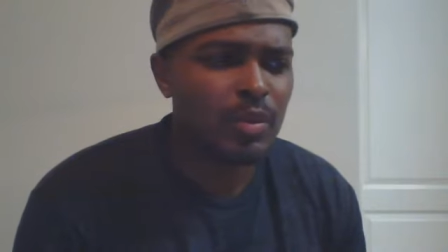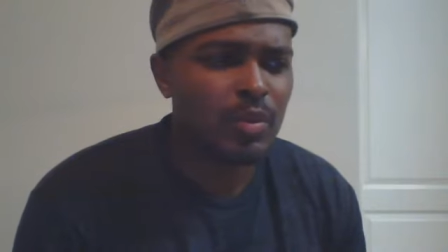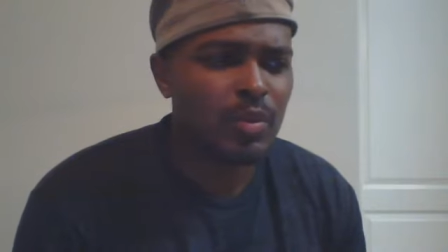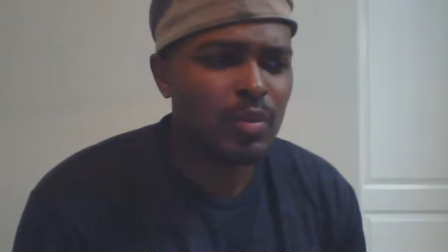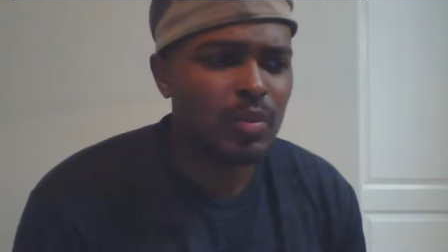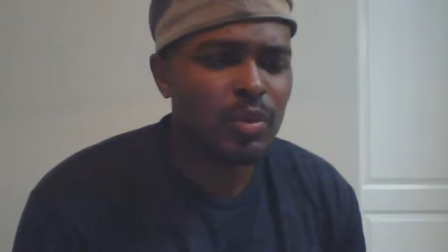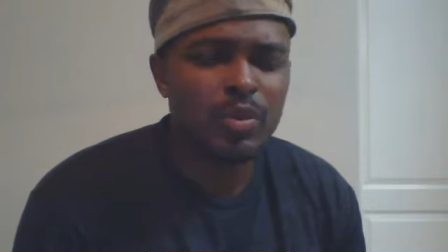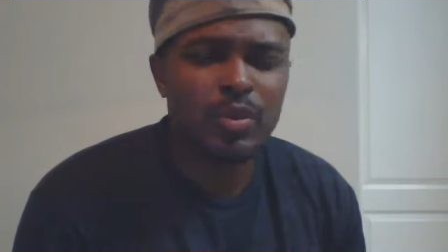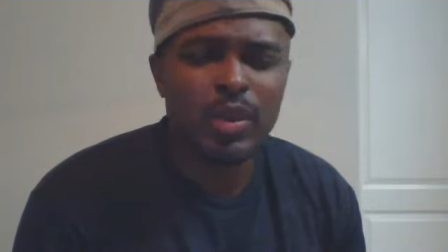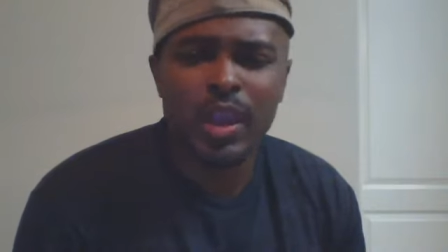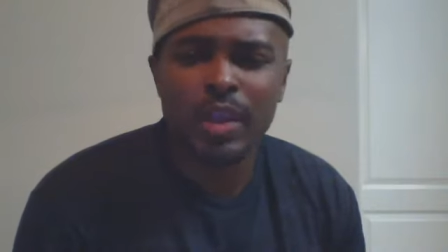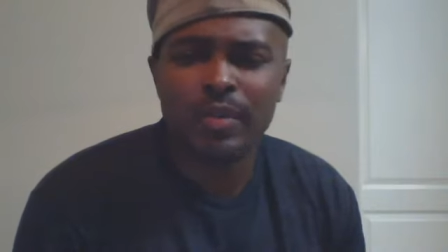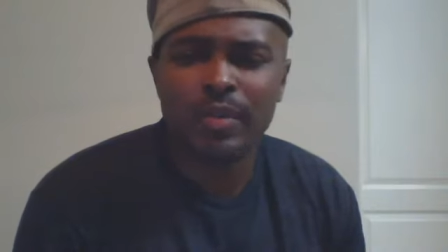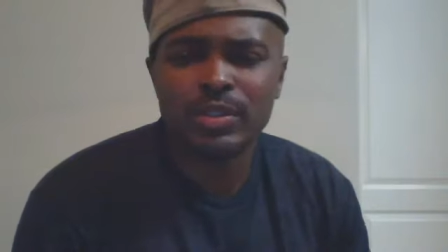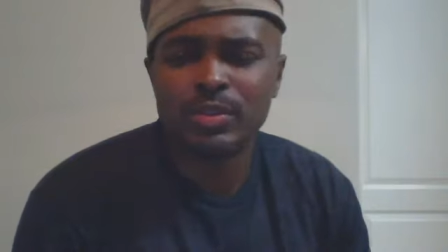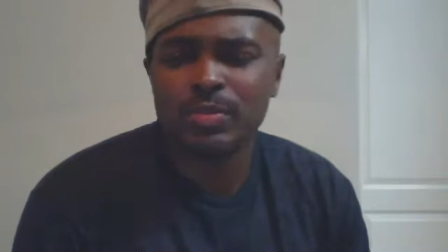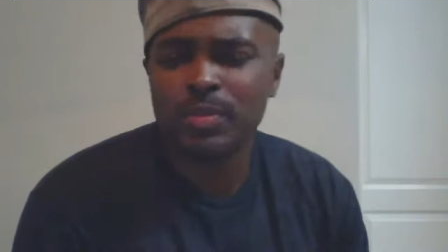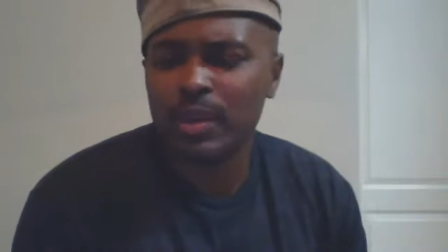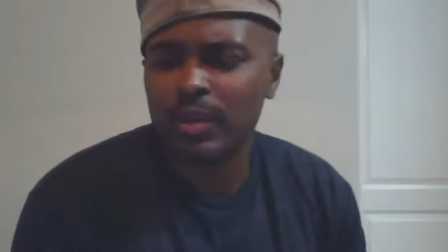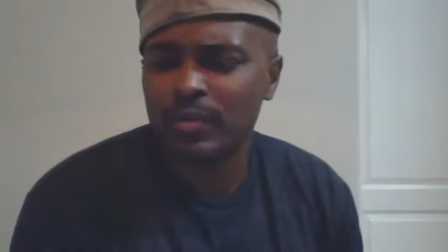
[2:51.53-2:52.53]
when you have
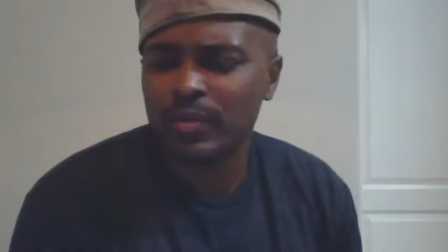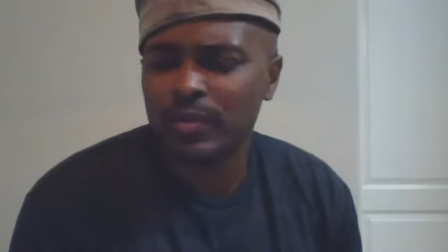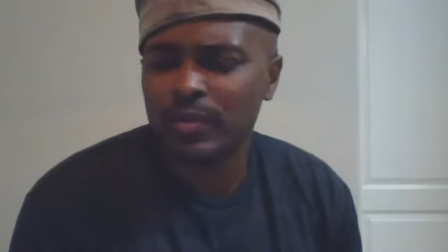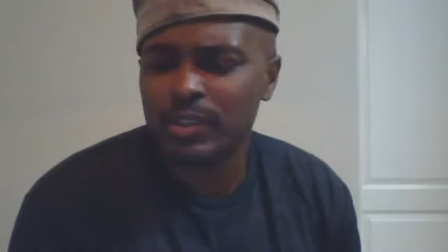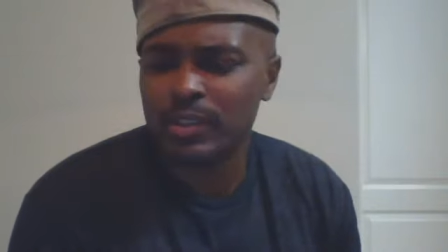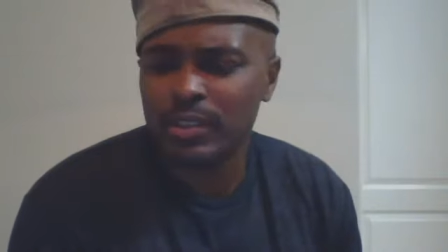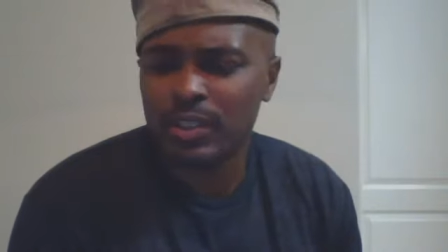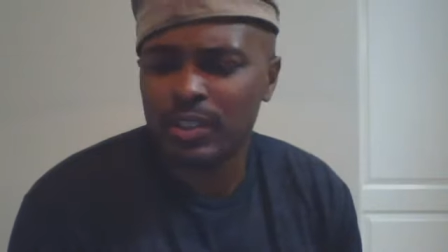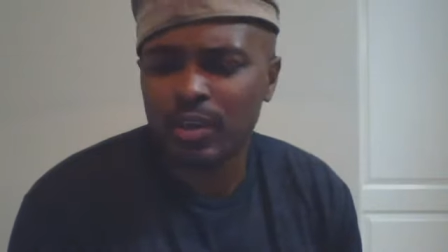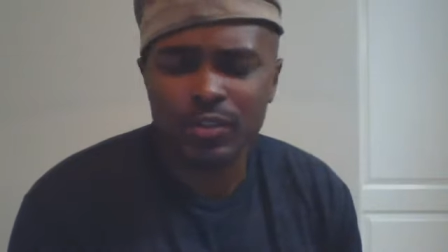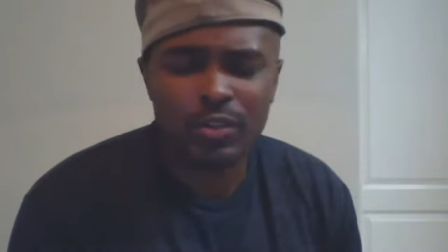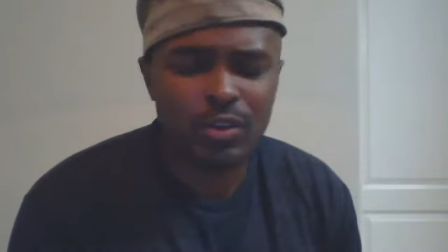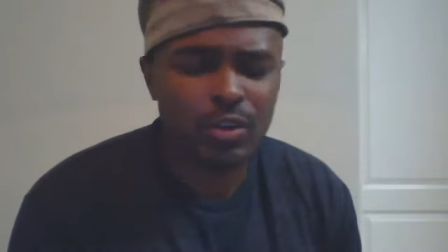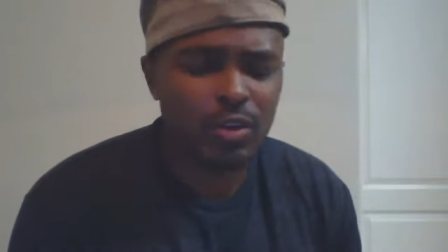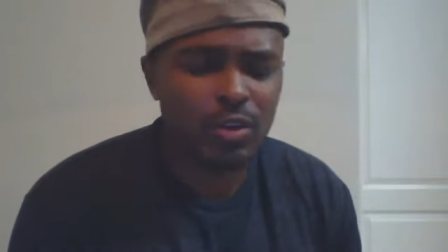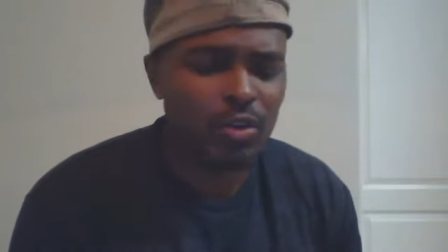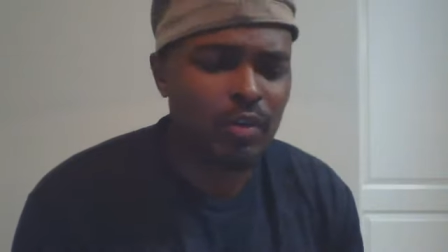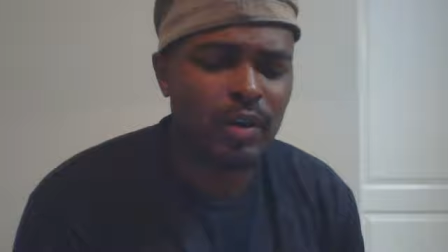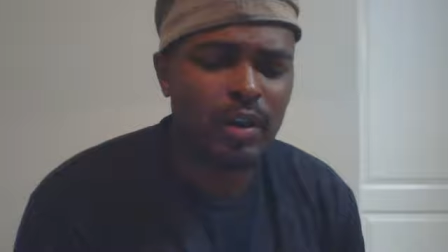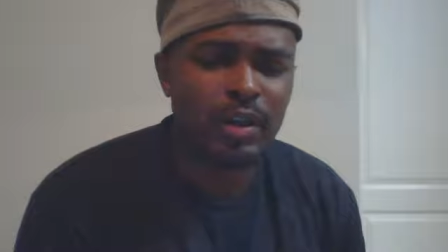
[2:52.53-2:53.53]
respect for yourself, you don't
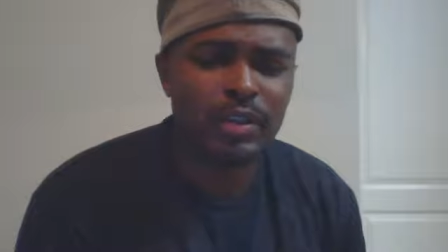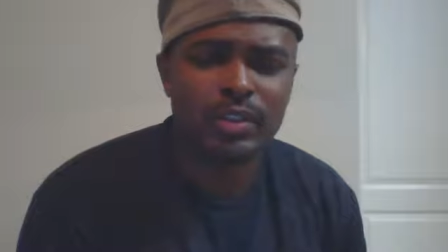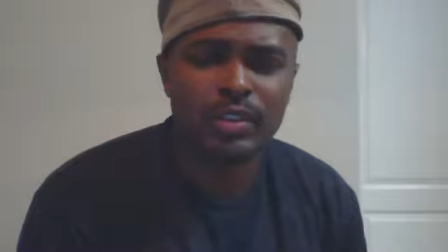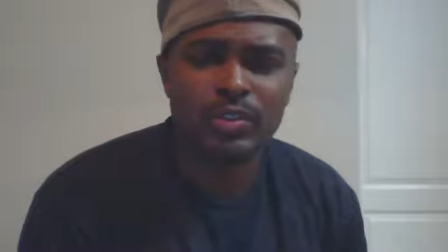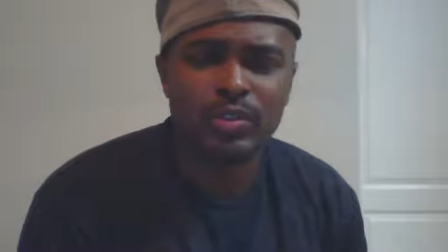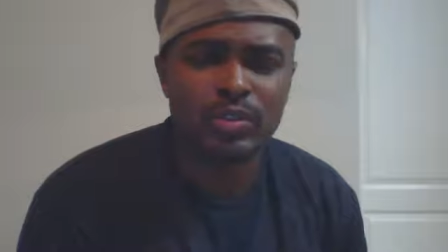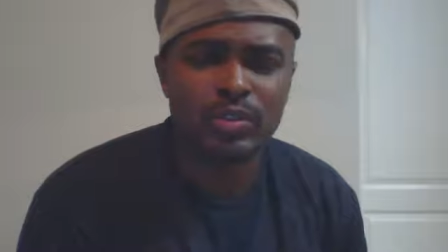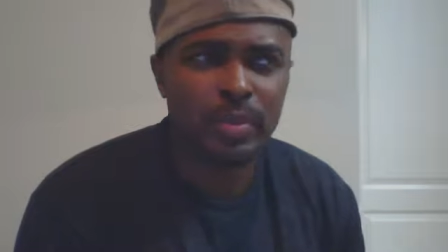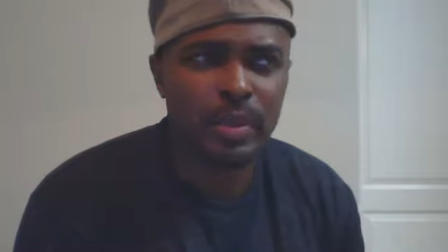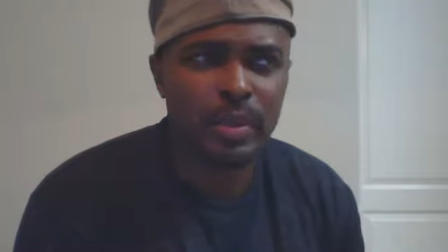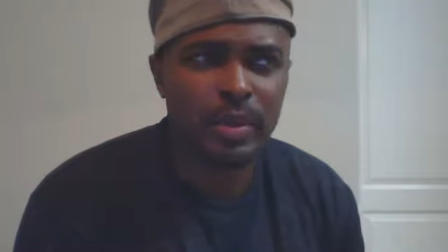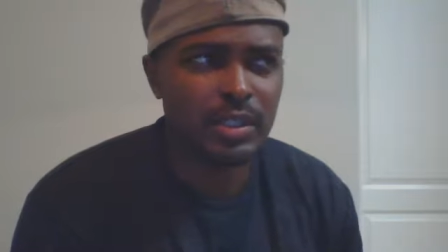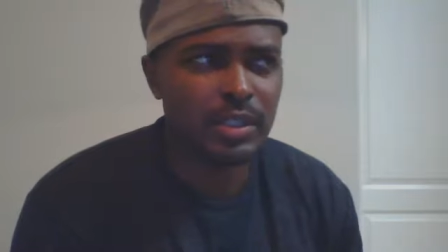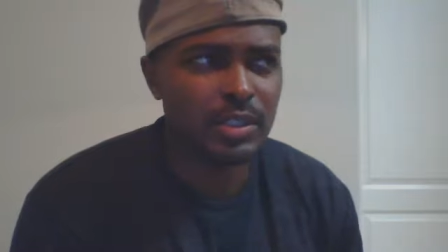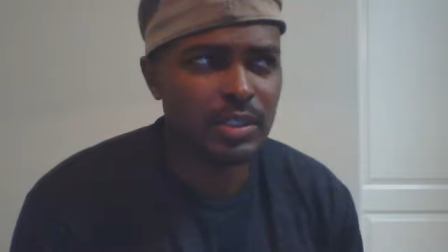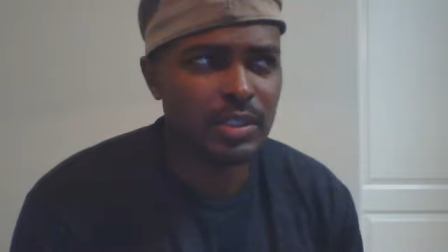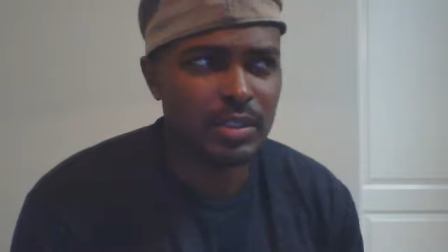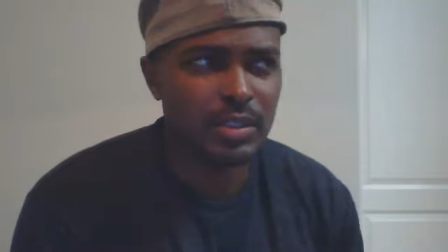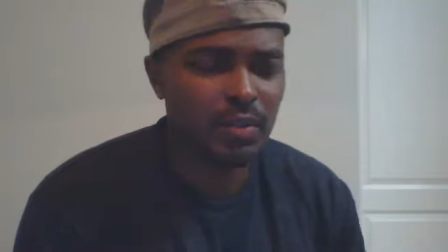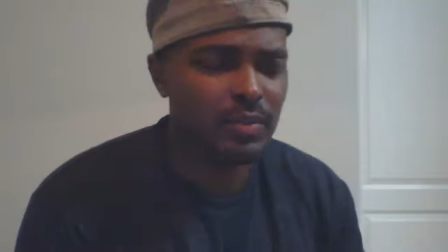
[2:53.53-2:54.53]
go around disrespecting
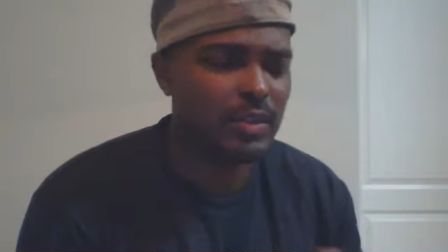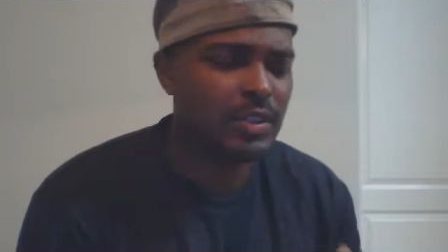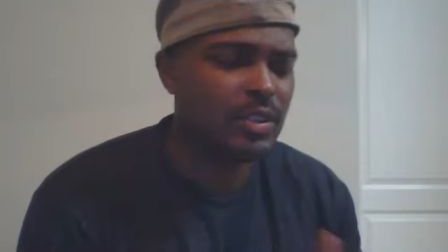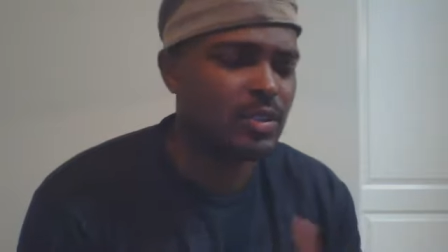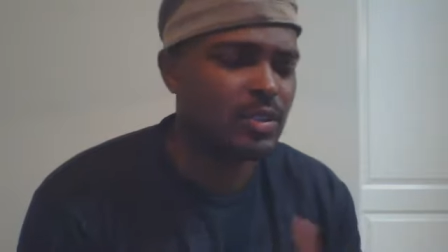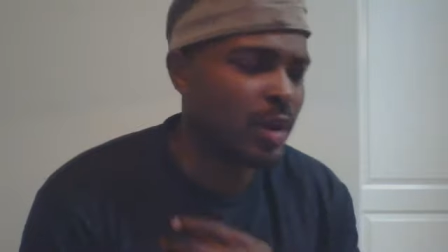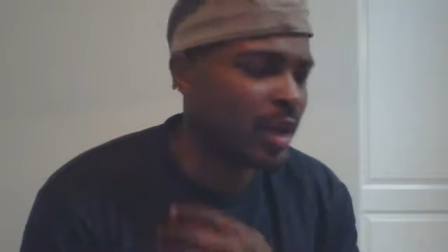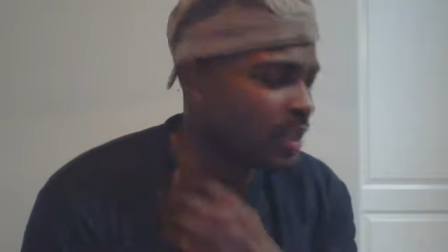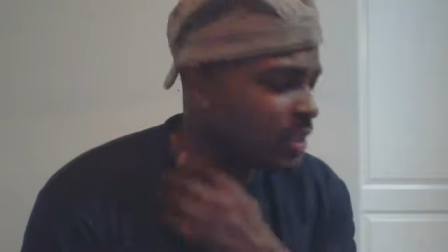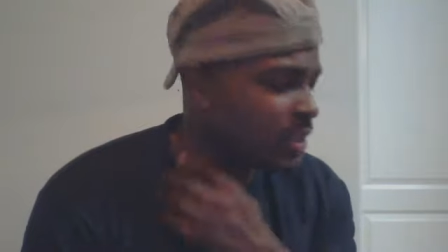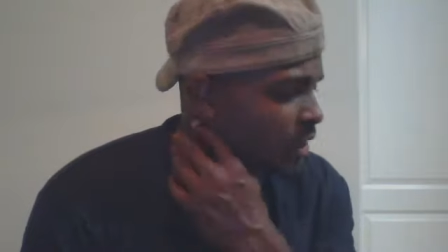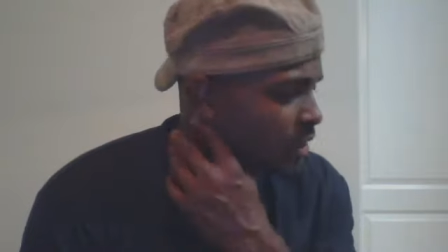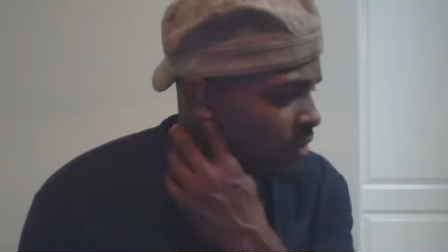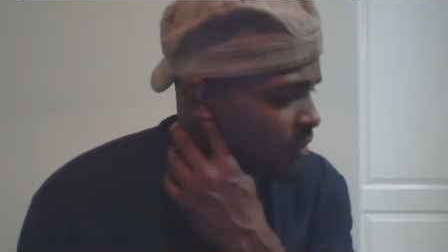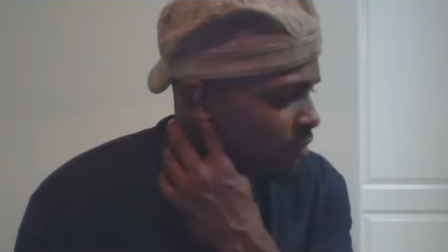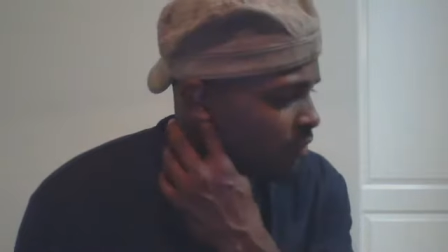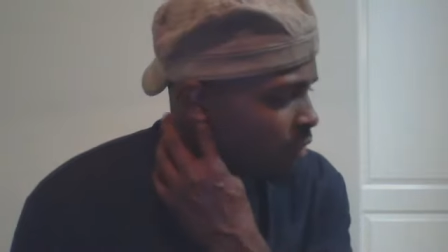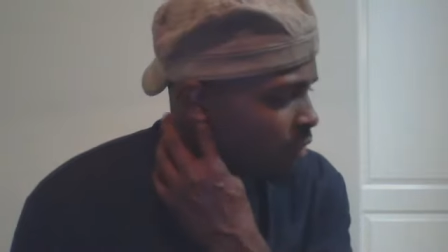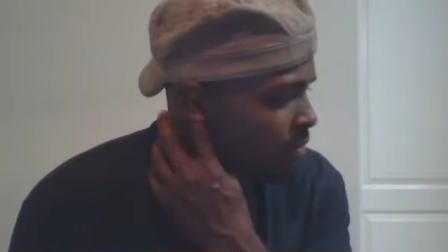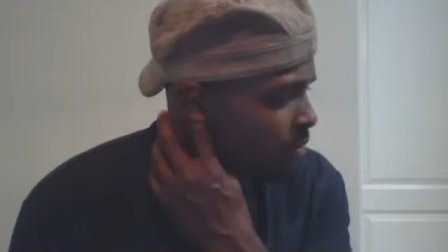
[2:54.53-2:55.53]
yourself. And this is why I say it's a
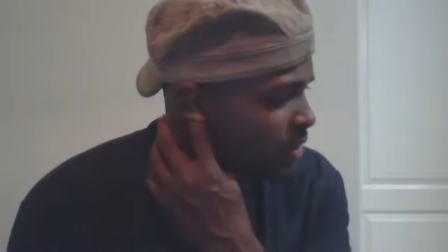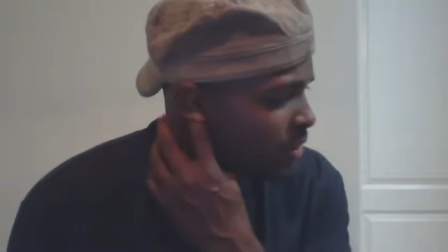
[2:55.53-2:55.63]
form of